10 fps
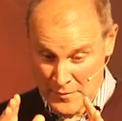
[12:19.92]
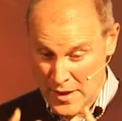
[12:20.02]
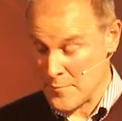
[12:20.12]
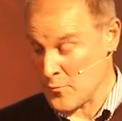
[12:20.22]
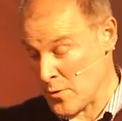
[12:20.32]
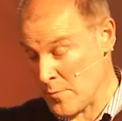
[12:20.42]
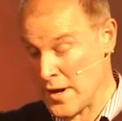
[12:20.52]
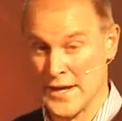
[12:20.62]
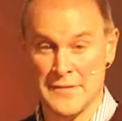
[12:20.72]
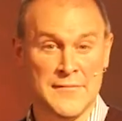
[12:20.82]
what
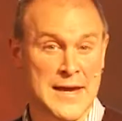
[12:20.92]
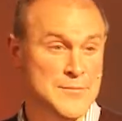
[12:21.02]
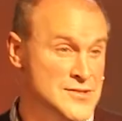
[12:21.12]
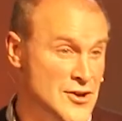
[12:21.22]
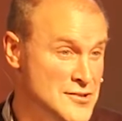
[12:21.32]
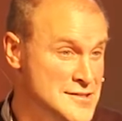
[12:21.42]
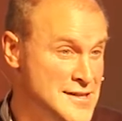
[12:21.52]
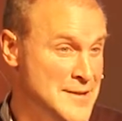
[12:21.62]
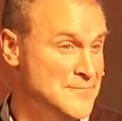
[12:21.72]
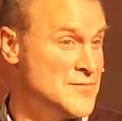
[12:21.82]
my neighbour's got,
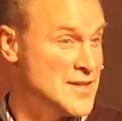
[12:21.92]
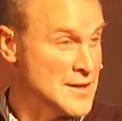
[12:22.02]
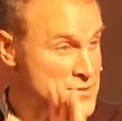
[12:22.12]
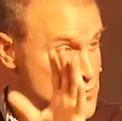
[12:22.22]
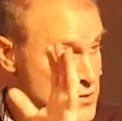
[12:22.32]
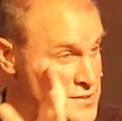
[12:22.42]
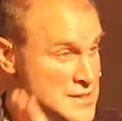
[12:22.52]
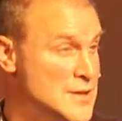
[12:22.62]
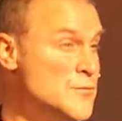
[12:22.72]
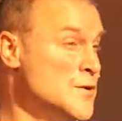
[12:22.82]
say. You know, I'm just
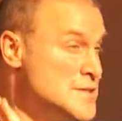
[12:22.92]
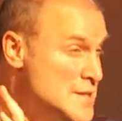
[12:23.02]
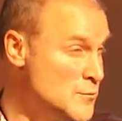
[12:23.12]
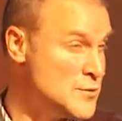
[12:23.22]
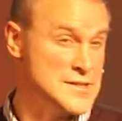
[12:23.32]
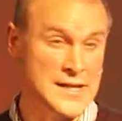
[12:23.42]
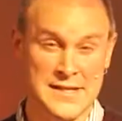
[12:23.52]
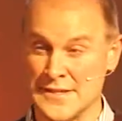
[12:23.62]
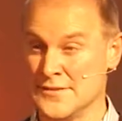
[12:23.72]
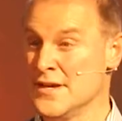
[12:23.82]
wanting it, wanting it, wanting
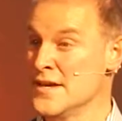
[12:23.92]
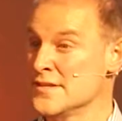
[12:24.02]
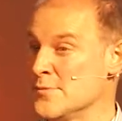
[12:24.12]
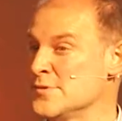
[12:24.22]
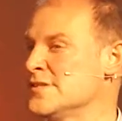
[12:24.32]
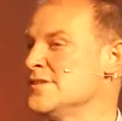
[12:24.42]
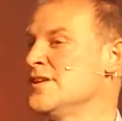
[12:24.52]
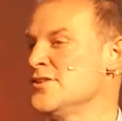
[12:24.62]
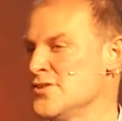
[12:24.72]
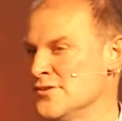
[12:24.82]
it. And someone says, you
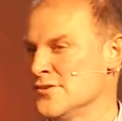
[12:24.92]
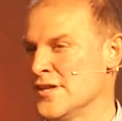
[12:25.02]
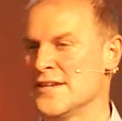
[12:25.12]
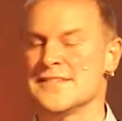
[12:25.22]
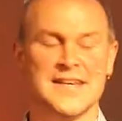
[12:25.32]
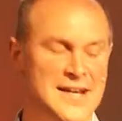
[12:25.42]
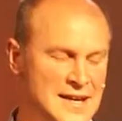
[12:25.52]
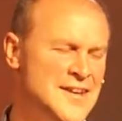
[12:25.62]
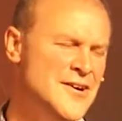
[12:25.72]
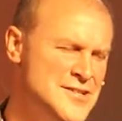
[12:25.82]
know, you shouldn't do that. I say, yeah,
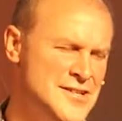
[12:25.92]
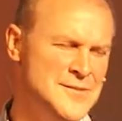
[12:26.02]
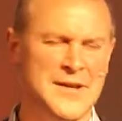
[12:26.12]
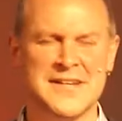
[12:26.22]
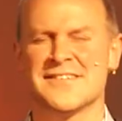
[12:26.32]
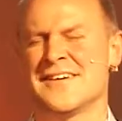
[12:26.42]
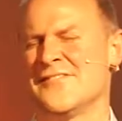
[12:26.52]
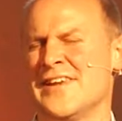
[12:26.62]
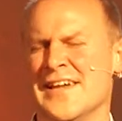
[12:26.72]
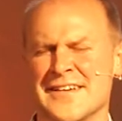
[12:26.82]
I know I shouldn't. But I just
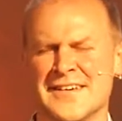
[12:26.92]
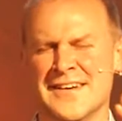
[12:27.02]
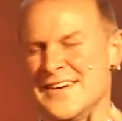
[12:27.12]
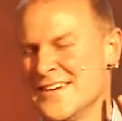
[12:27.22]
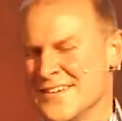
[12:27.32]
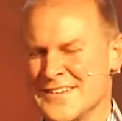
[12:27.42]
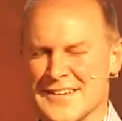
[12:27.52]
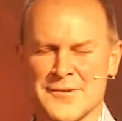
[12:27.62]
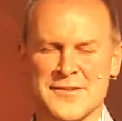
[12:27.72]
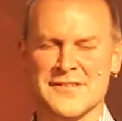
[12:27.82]
kind of like, you
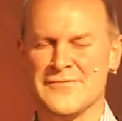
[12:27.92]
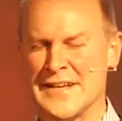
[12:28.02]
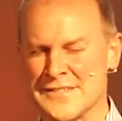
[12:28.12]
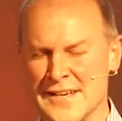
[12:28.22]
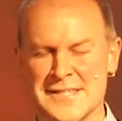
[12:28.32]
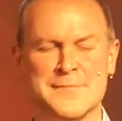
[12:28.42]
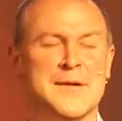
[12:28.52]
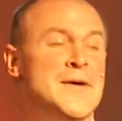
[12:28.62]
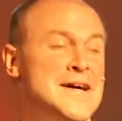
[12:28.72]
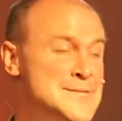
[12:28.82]
know, just fantasizing
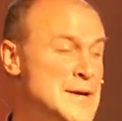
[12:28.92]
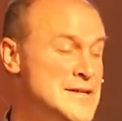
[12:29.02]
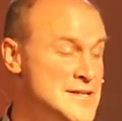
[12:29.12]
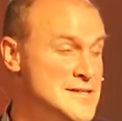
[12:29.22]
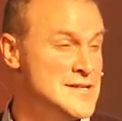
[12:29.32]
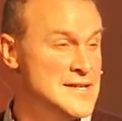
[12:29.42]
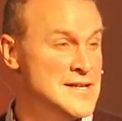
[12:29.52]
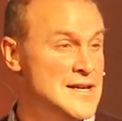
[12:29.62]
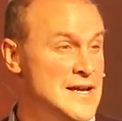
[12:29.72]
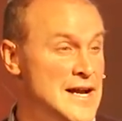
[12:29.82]
my mind about it.
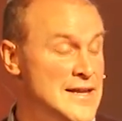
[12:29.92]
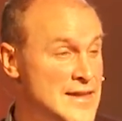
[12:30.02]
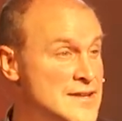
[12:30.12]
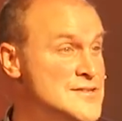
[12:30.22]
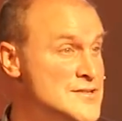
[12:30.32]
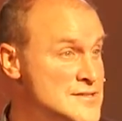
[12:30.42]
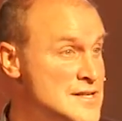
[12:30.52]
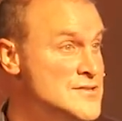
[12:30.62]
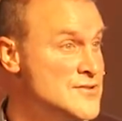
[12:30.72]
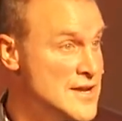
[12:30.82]
And then as soon as
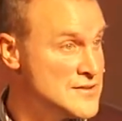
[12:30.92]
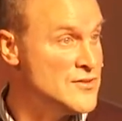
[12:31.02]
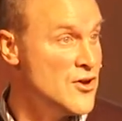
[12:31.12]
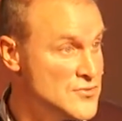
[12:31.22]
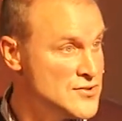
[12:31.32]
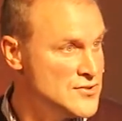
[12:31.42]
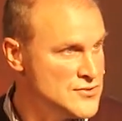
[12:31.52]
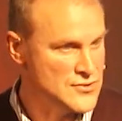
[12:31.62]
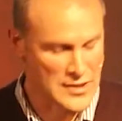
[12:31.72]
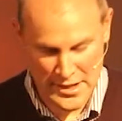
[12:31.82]
I try and not
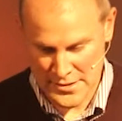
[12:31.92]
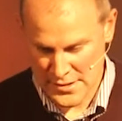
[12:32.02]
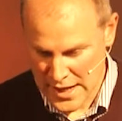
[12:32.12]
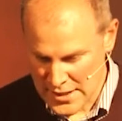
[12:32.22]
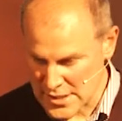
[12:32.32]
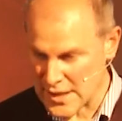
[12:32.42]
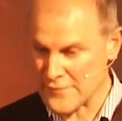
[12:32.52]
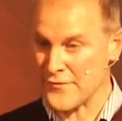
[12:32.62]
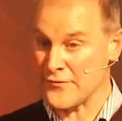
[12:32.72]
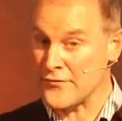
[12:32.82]
do that, actually I
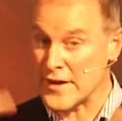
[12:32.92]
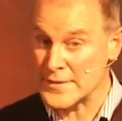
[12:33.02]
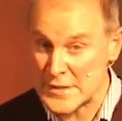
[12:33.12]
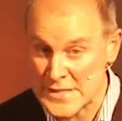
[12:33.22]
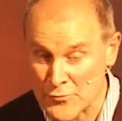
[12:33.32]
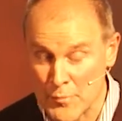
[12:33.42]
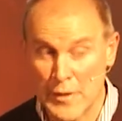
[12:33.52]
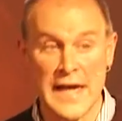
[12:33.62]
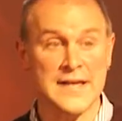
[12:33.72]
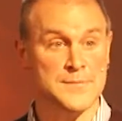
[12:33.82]
find myself
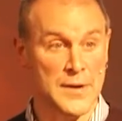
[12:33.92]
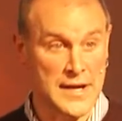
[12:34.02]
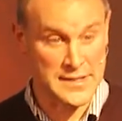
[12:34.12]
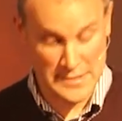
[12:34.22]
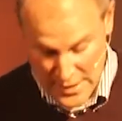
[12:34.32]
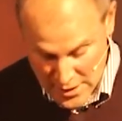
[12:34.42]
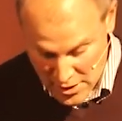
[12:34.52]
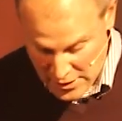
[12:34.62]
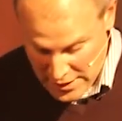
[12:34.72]
plagued by it. I can't